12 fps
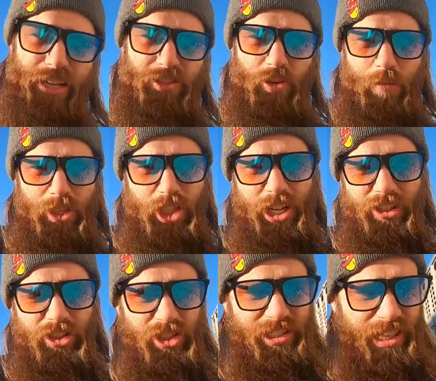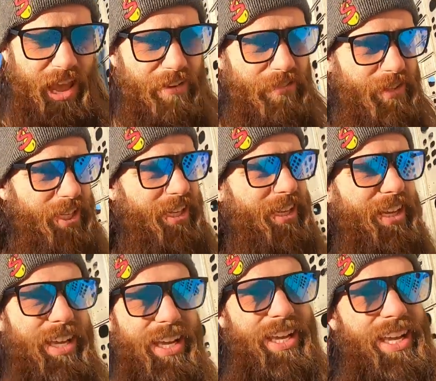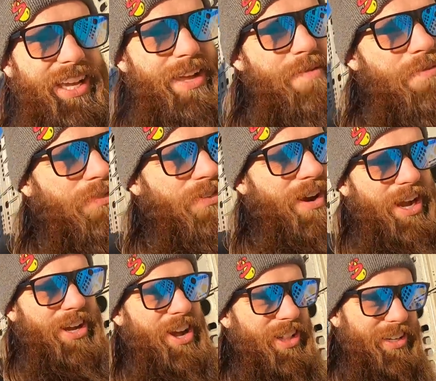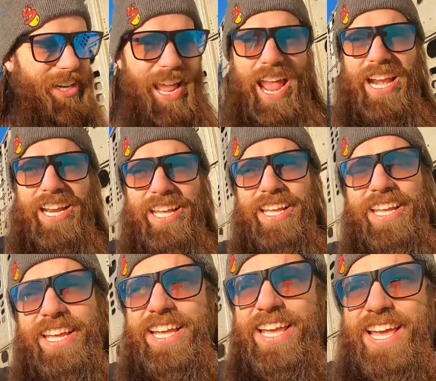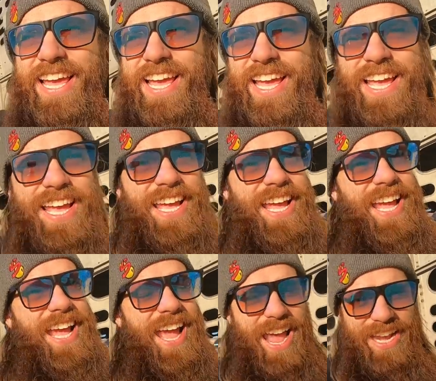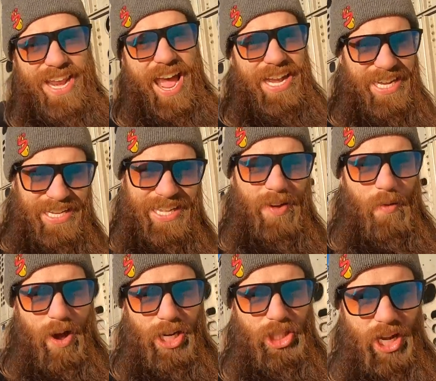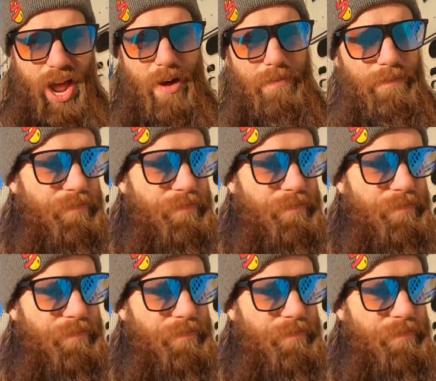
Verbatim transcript: got so much energies left before i call her a night and i need to get washed out